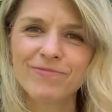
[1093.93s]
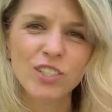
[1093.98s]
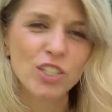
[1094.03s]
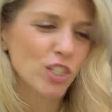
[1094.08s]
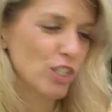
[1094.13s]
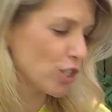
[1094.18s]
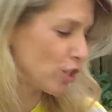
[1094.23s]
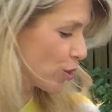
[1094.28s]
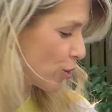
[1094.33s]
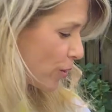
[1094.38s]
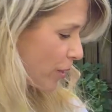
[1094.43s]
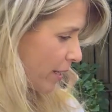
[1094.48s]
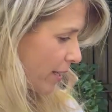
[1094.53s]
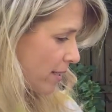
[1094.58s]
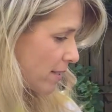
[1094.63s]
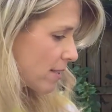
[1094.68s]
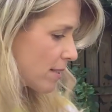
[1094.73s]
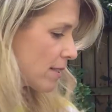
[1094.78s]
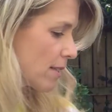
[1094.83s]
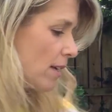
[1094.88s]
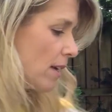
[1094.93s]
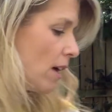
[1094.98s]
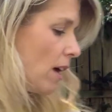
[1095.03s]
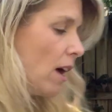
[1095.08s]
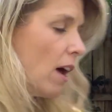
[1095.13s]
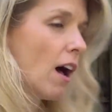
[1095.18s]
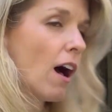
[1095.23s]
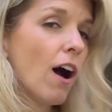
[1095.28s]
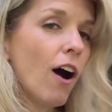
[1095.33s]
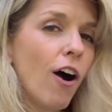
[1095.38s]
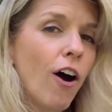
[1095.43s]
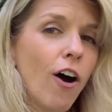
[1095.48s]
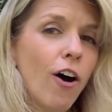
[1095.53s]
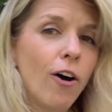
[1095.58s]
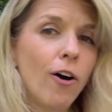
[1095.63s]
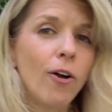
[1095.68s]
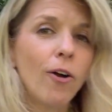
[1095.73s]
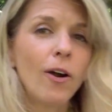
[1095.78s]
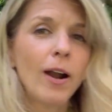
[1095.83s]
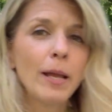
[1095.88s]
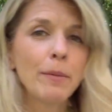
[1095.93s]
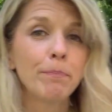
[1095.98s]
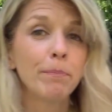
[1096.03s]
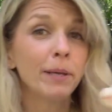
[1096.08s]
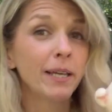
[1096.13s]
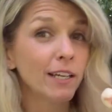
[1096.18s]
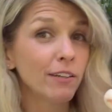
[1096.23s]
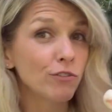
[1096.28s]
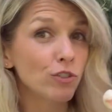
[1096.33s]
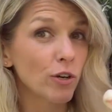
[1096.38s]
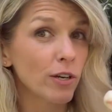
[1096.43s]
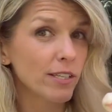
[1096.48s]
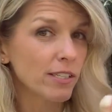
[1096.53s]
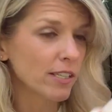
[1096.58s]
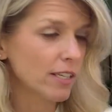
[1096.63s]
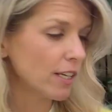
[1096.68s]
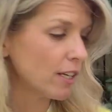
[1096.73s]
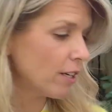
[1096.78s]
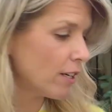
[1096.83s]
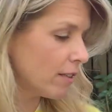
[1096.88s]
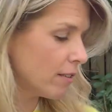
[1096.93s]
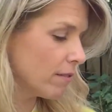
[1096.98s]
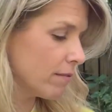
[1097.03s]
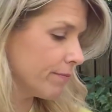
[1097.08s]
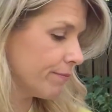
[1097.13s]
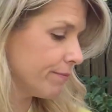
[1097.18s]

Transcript: She sure is. All right, Pig of Joy's here.